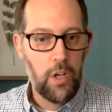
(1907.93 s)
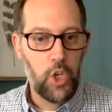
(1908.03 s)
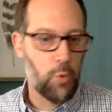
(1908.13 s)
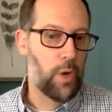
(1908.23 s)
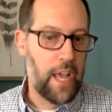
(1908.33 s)

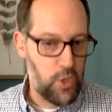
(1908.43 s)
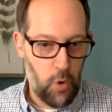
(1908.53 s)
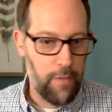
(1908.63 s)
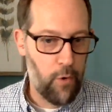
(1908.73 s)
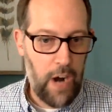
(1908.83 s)
you will get
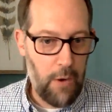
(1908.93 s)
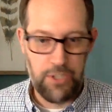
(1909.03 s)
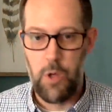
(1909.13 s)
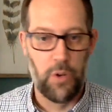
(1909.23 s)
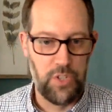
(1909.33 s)
24 hours
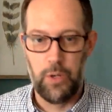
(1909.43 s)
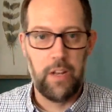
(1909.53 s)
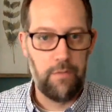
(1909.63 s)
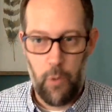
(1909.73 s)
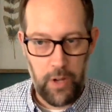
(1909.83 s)
notice, you'll
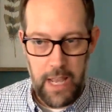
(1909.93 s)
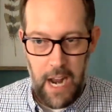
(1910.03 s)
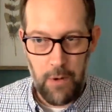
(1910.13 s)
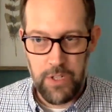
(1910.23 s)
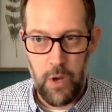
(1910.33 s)
get 48
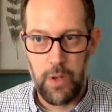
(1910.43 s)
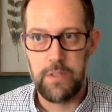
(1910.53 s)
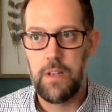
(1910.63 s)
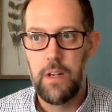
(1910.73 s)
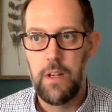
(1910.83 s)
hours
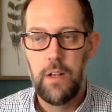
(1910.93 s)
notice.